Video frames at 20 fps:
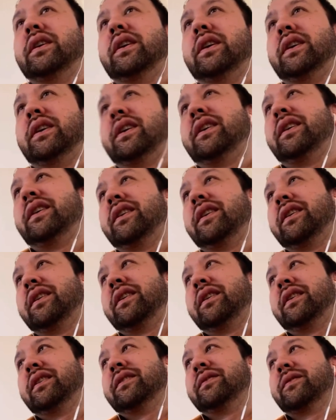
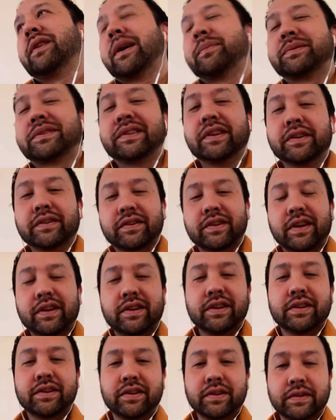Rap Snitch
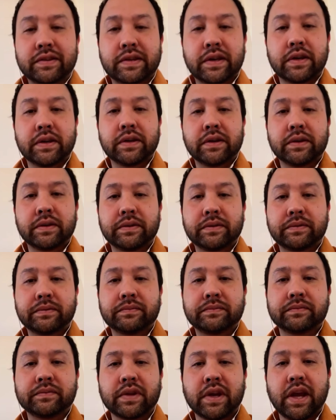Knishes.
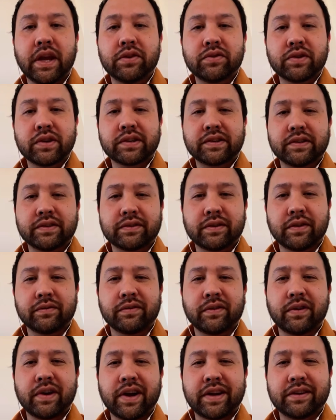Hendrix is
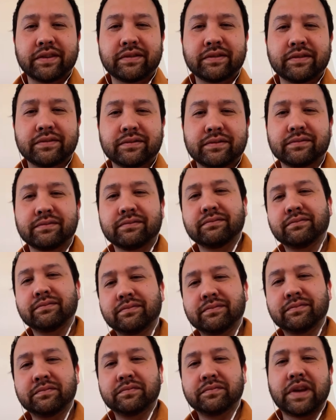overrated.
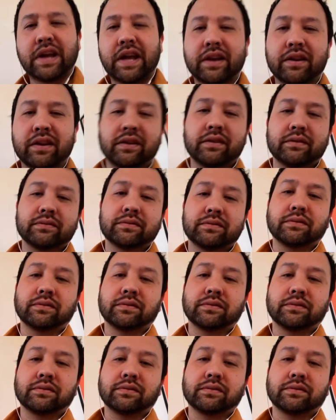I don't know.